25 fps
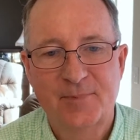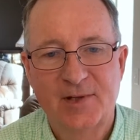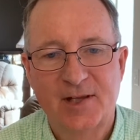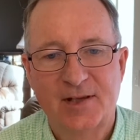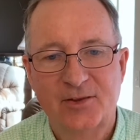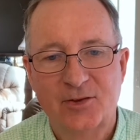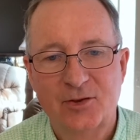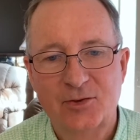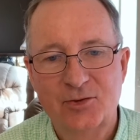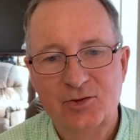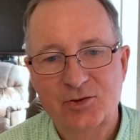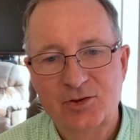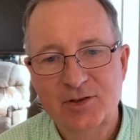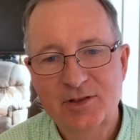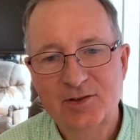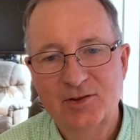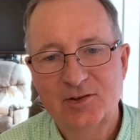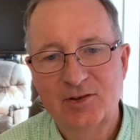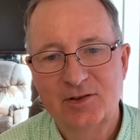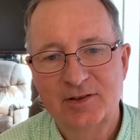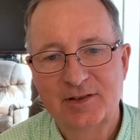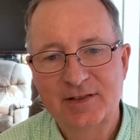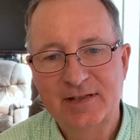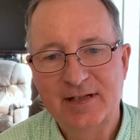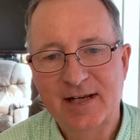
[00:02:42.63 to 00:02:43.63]
the sense
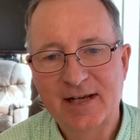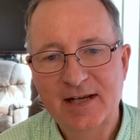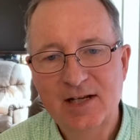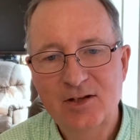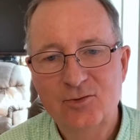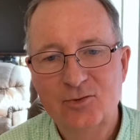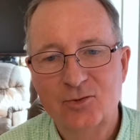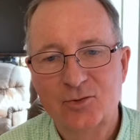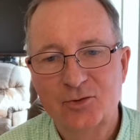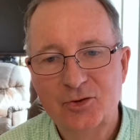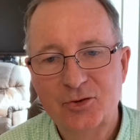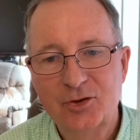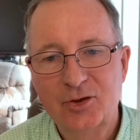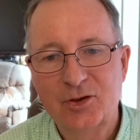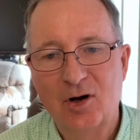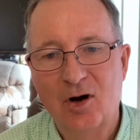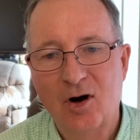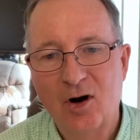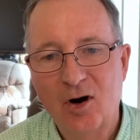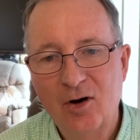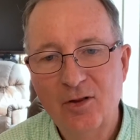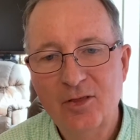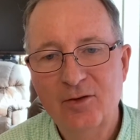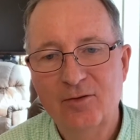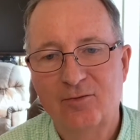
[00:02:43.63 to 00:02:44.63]
that the angel took
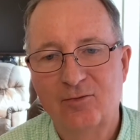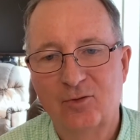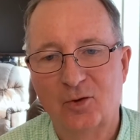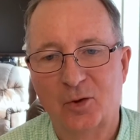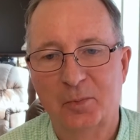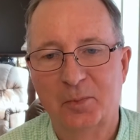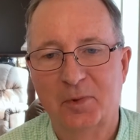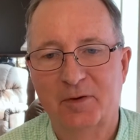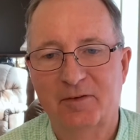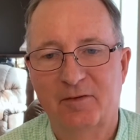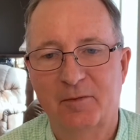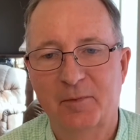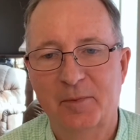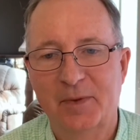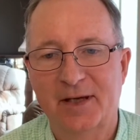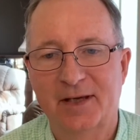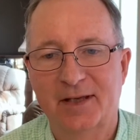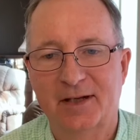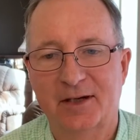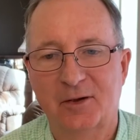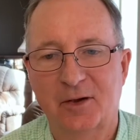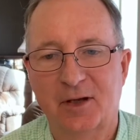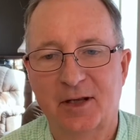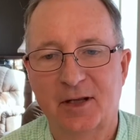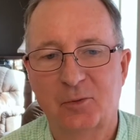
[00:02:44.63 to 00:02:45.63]
on the form of a
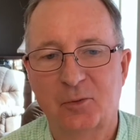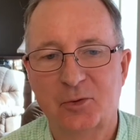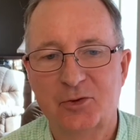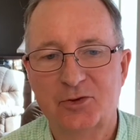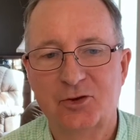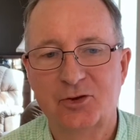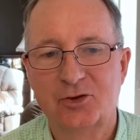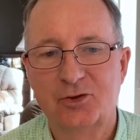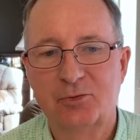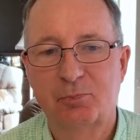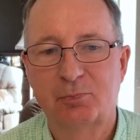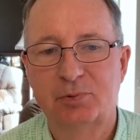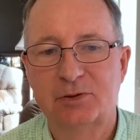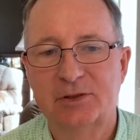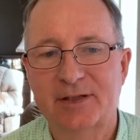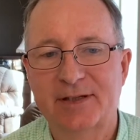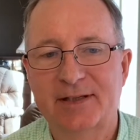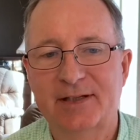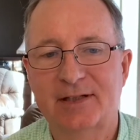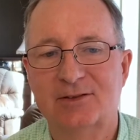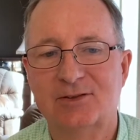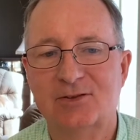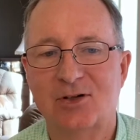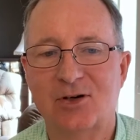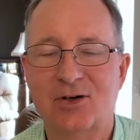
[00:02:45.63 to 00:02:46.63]
man and was just
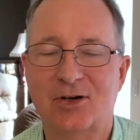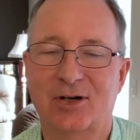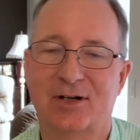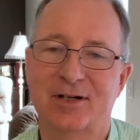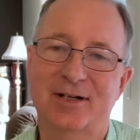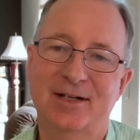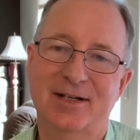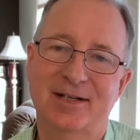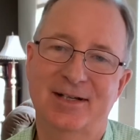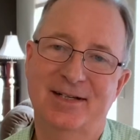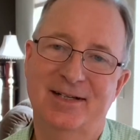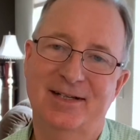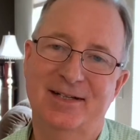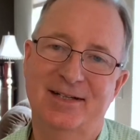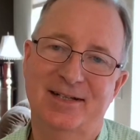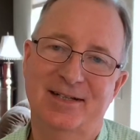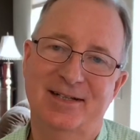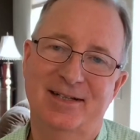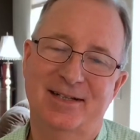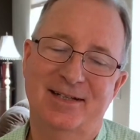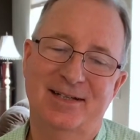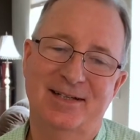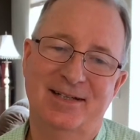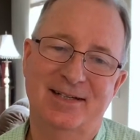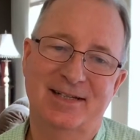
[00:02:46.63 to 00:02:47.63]
playing along,
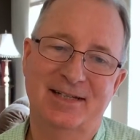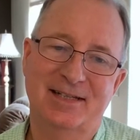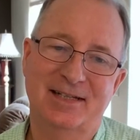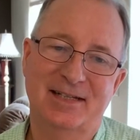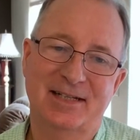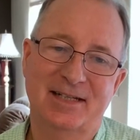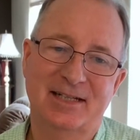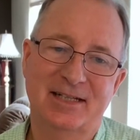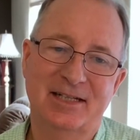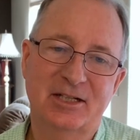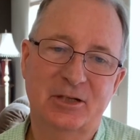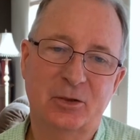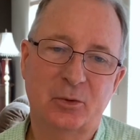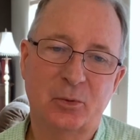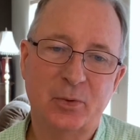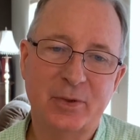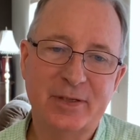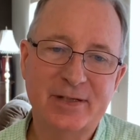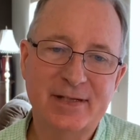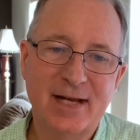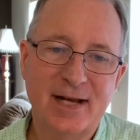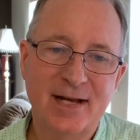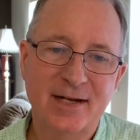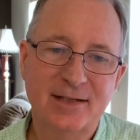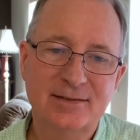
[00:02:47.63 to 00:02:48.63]
and in
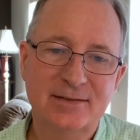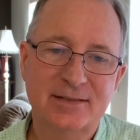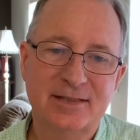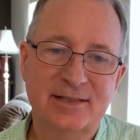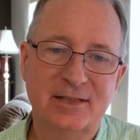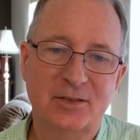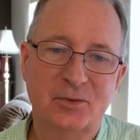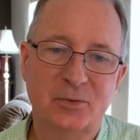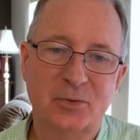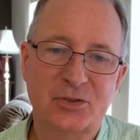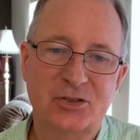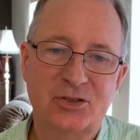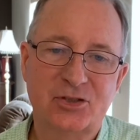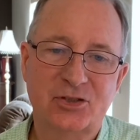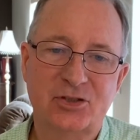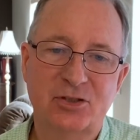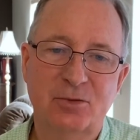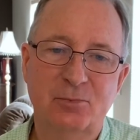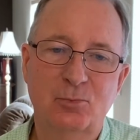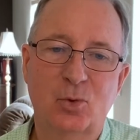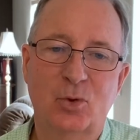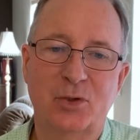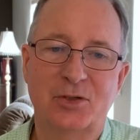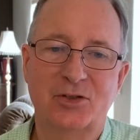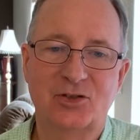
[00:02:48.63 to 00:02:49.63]
reality it was
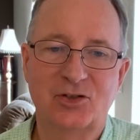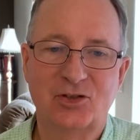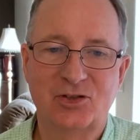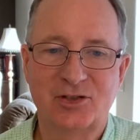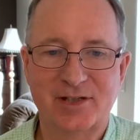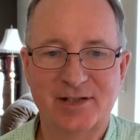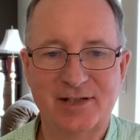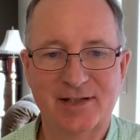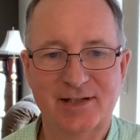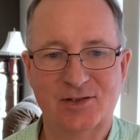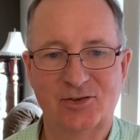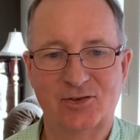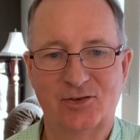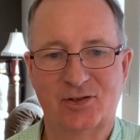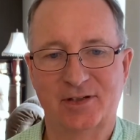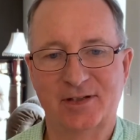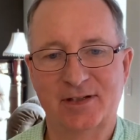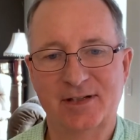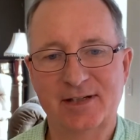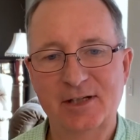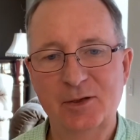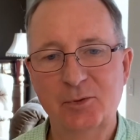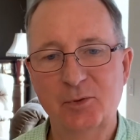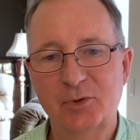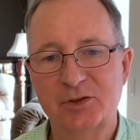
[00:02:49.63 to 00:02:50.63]
somewhat staged,
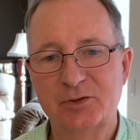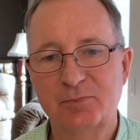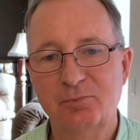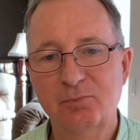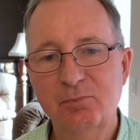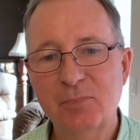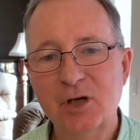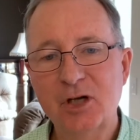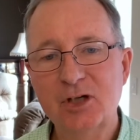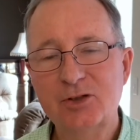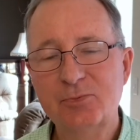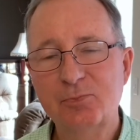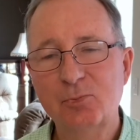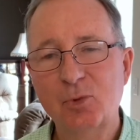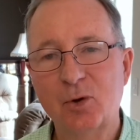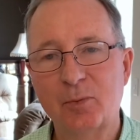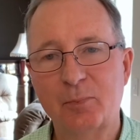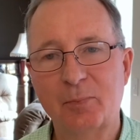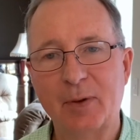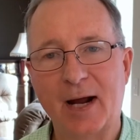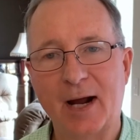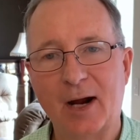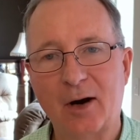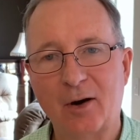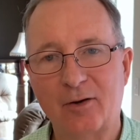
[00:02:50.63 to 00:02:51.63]
and he was much more
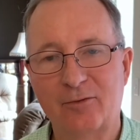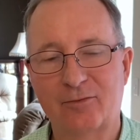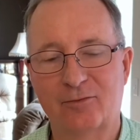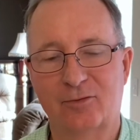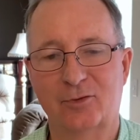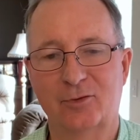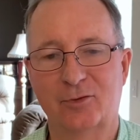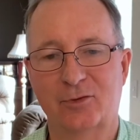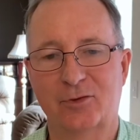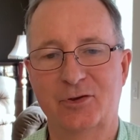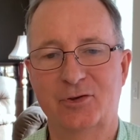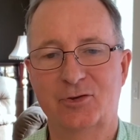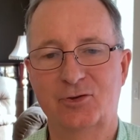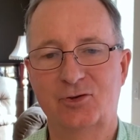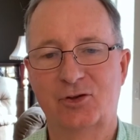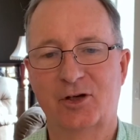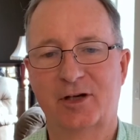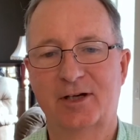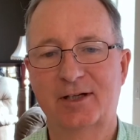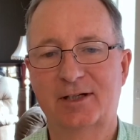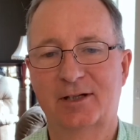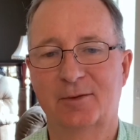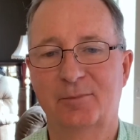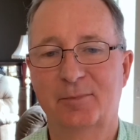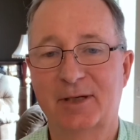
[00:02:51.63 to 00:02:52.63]
powerful than
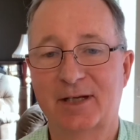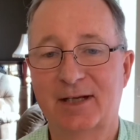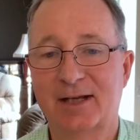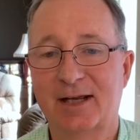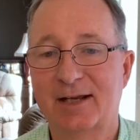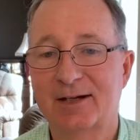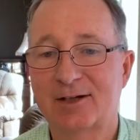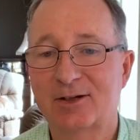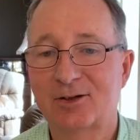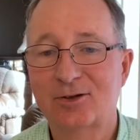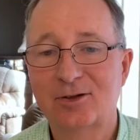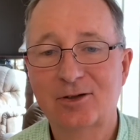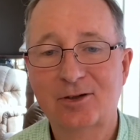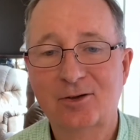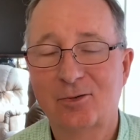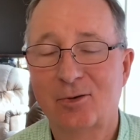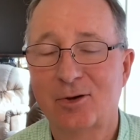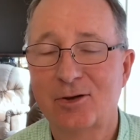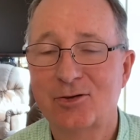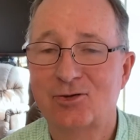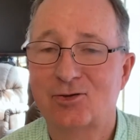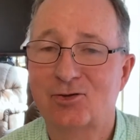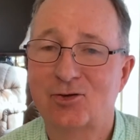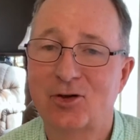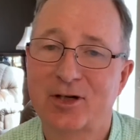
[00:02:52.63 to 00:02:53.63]
Jacob and could have
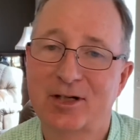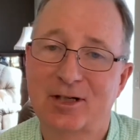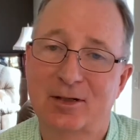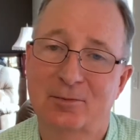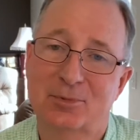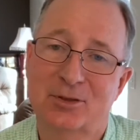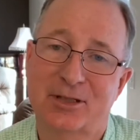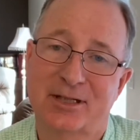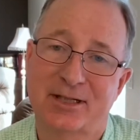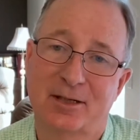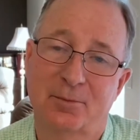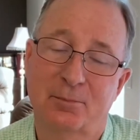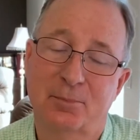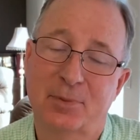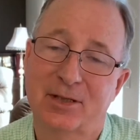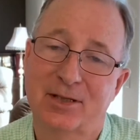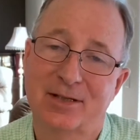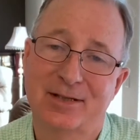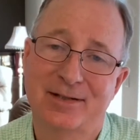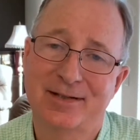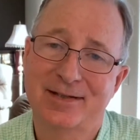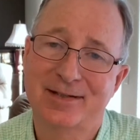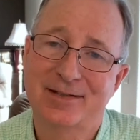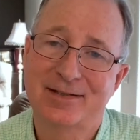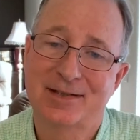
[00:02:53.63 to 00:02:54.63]
crushed Jacob like a
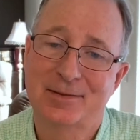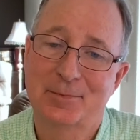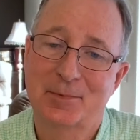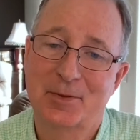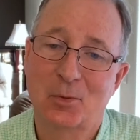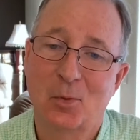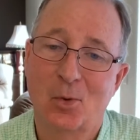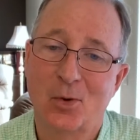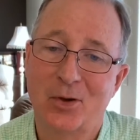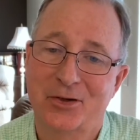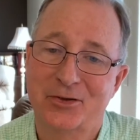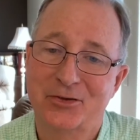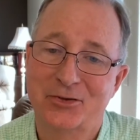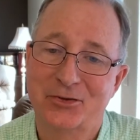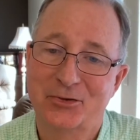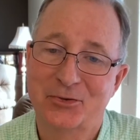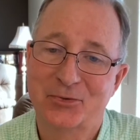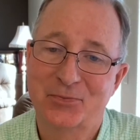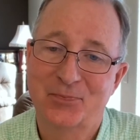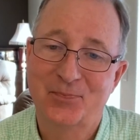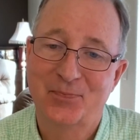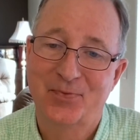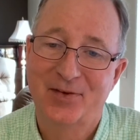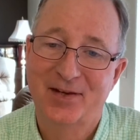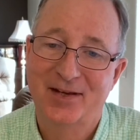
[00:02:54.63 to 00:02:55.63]
bug anytime he wanted to.